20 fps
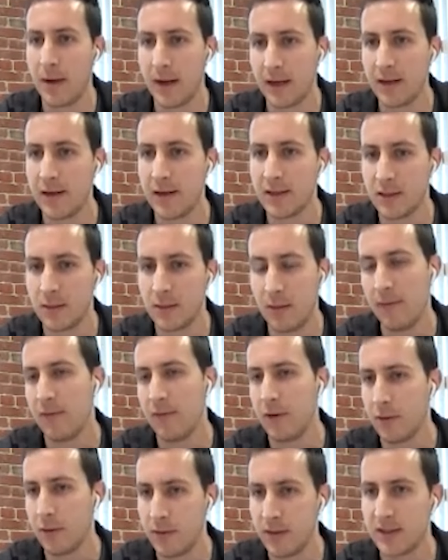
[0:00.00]
mechanism
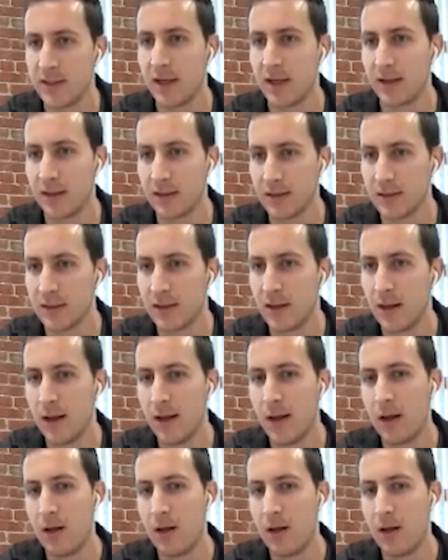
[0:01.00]
every 3 seconds,